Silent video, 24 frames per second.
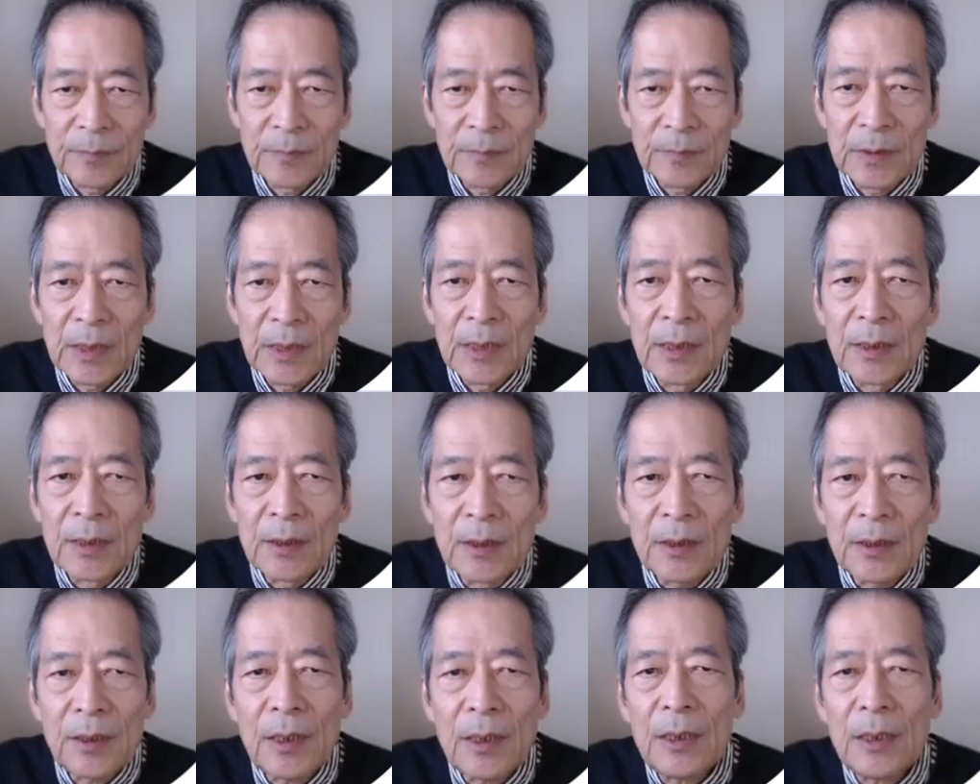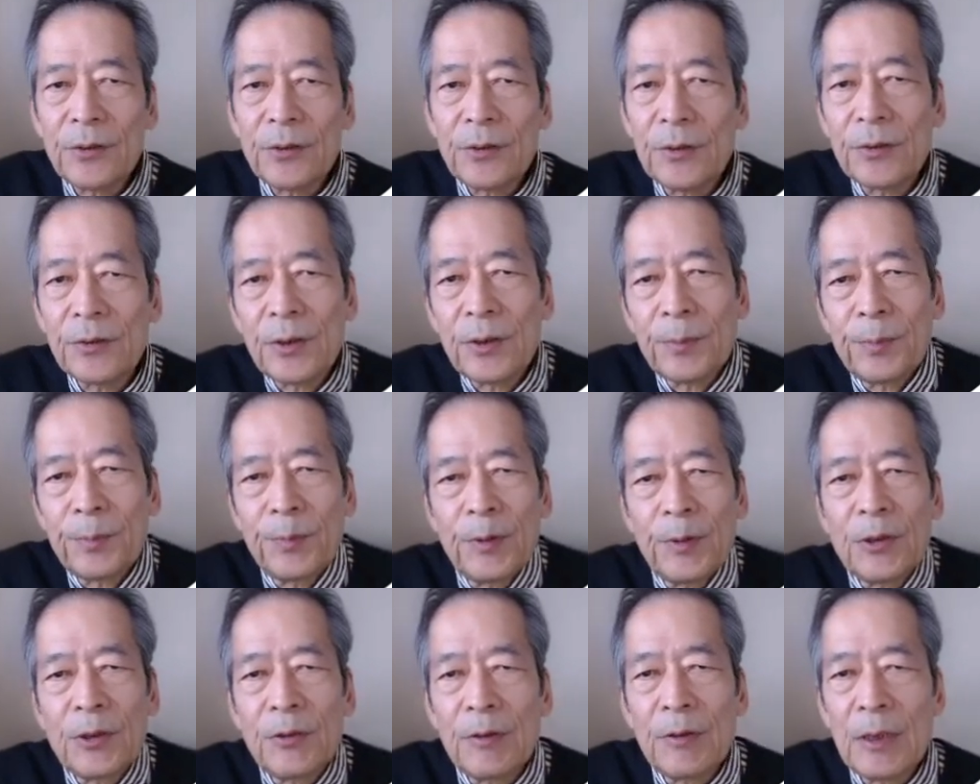Relationship
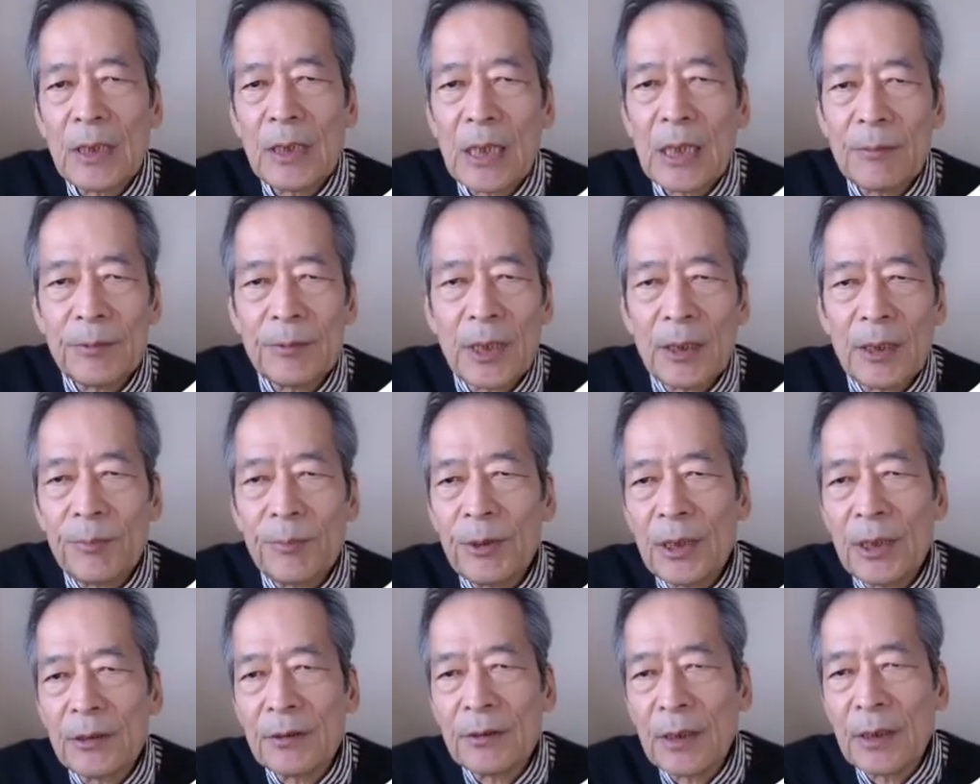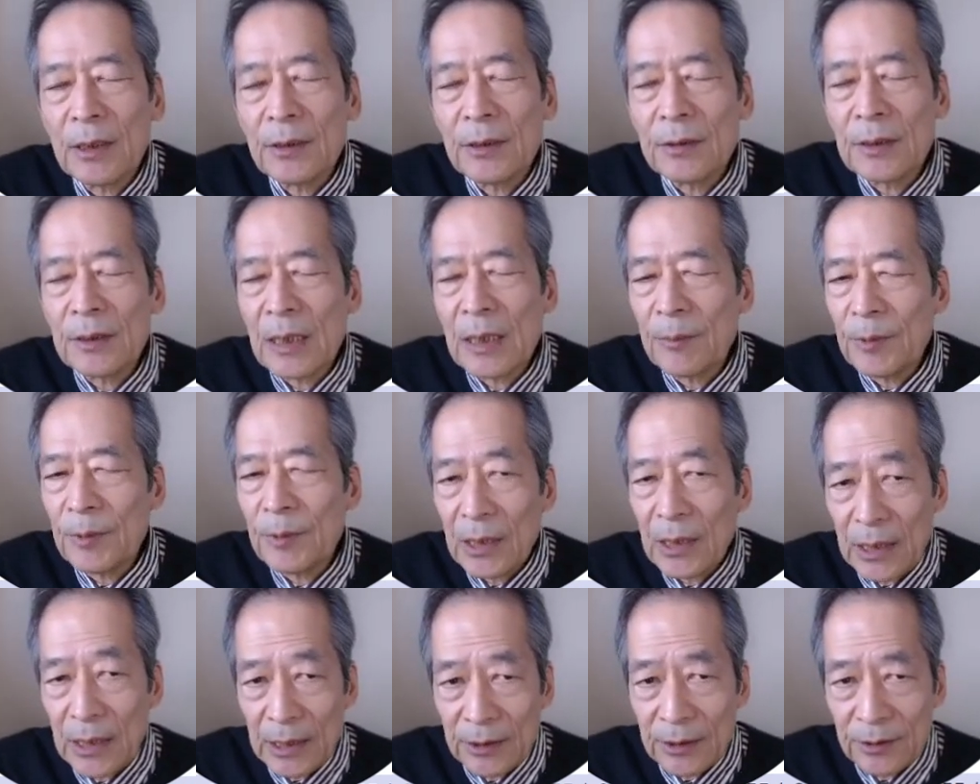between lambda-ML and
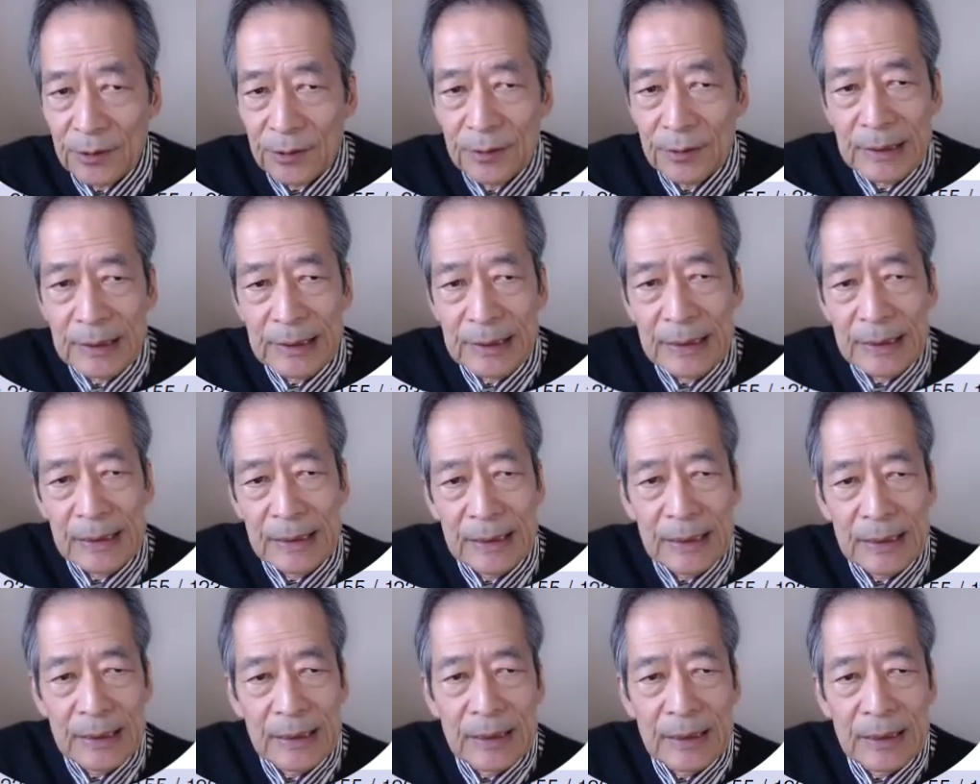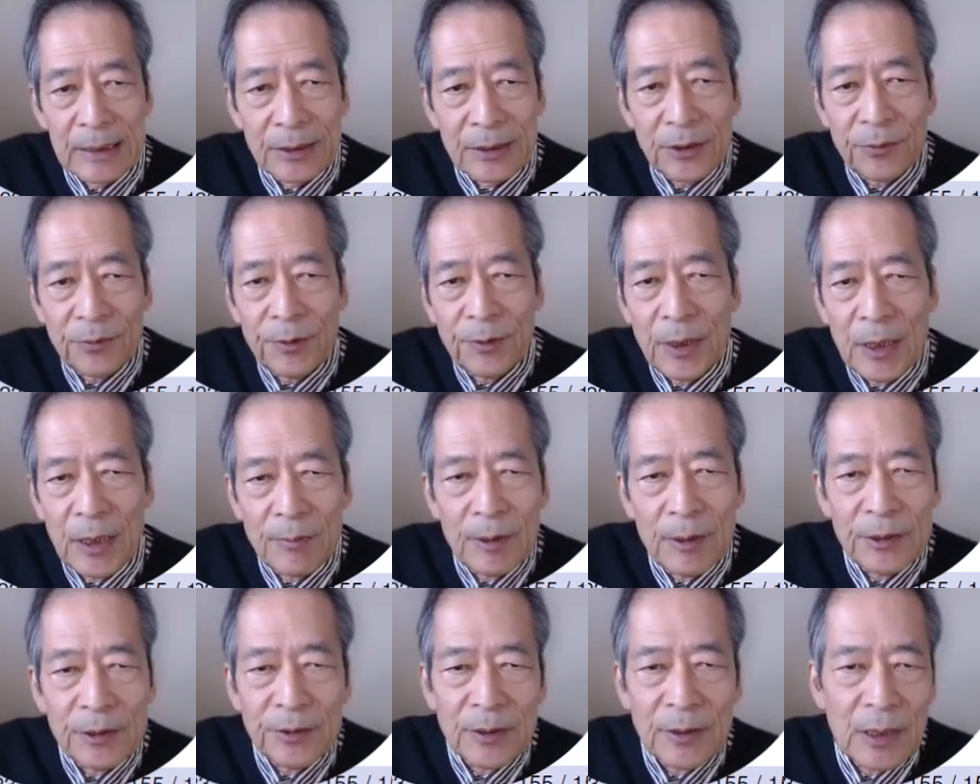lambda-let. So we have
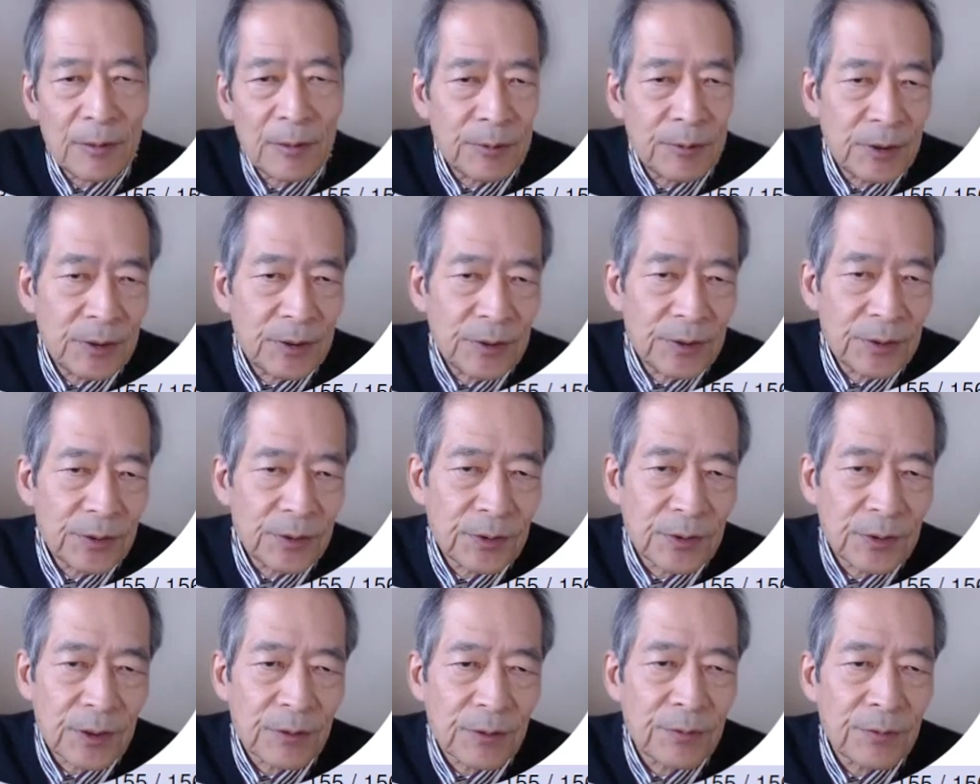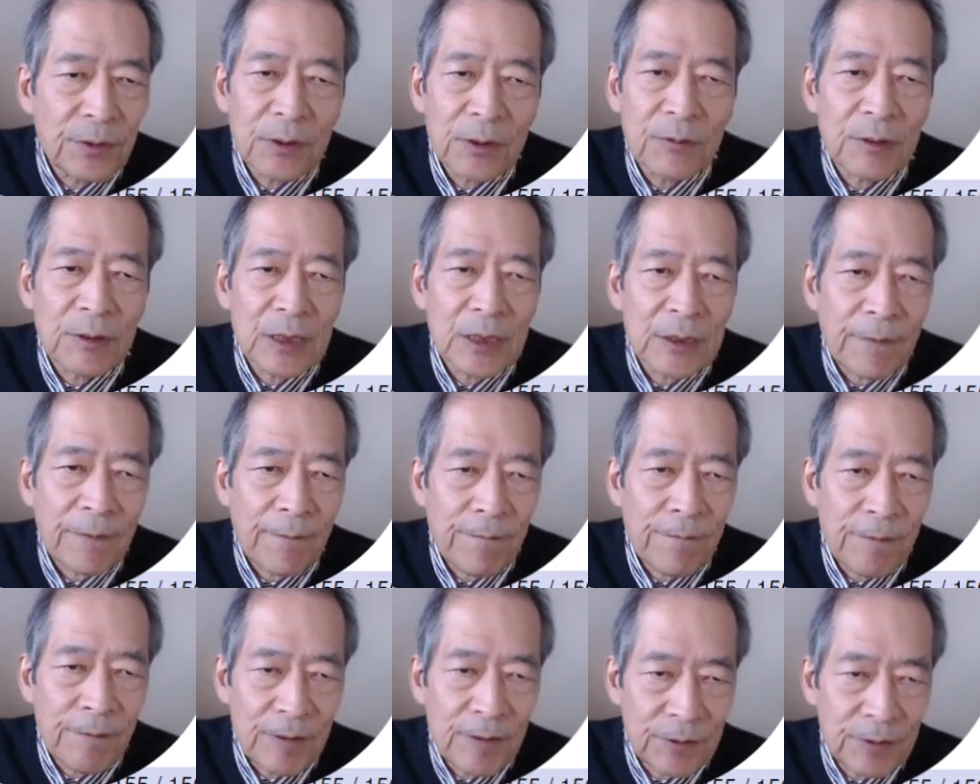established the following.
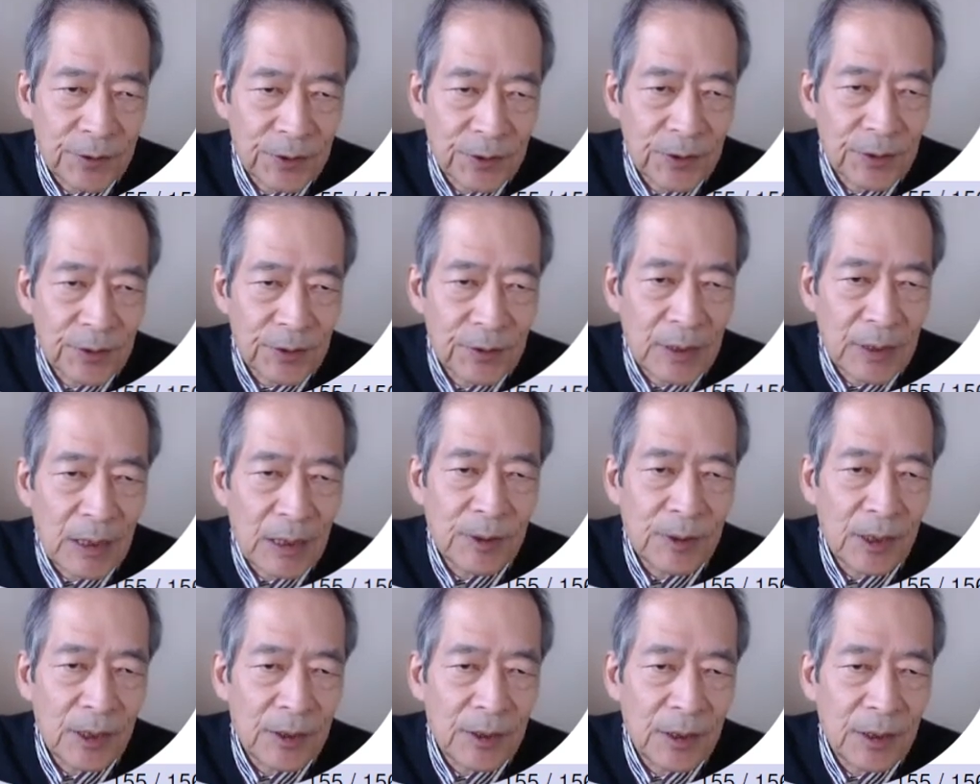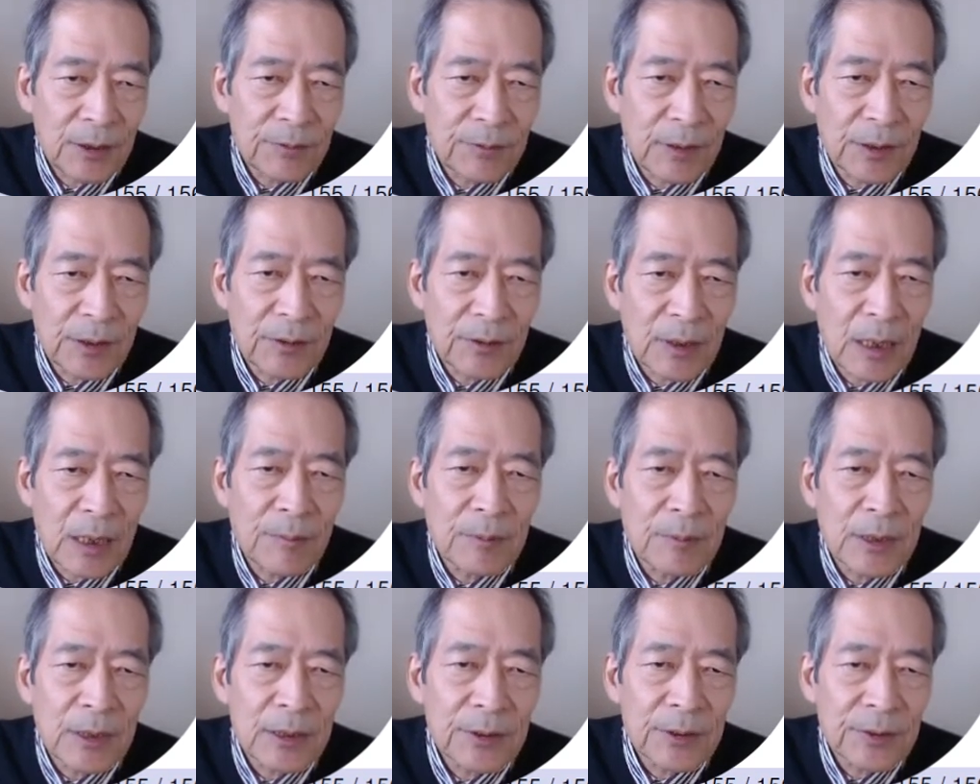First, lambda-def and
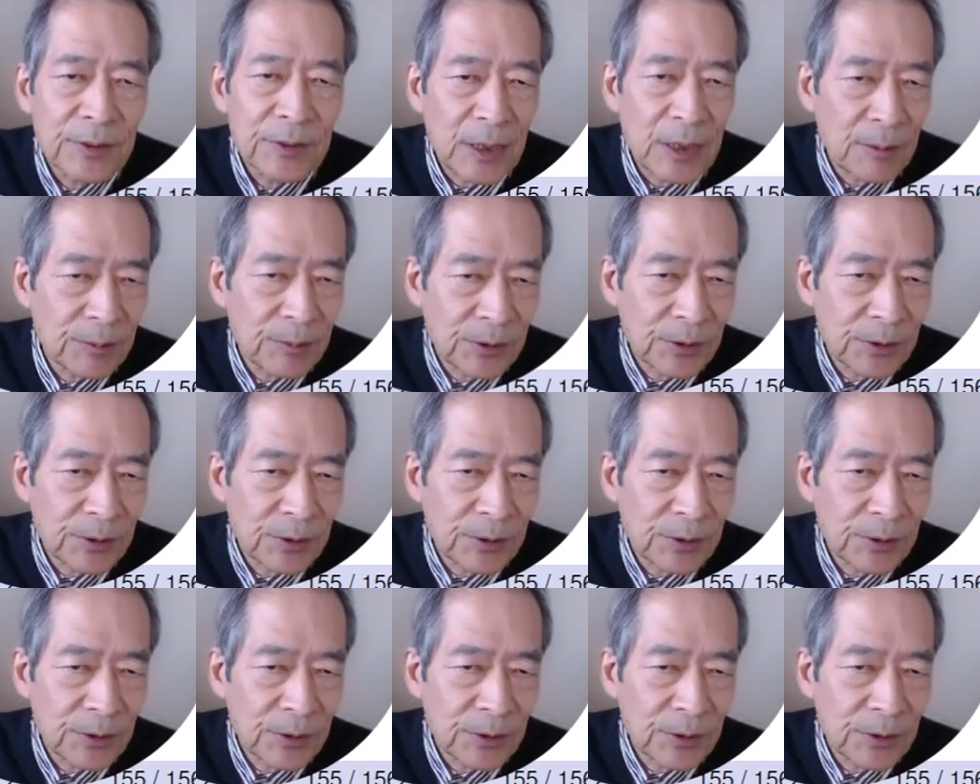lambda-subst,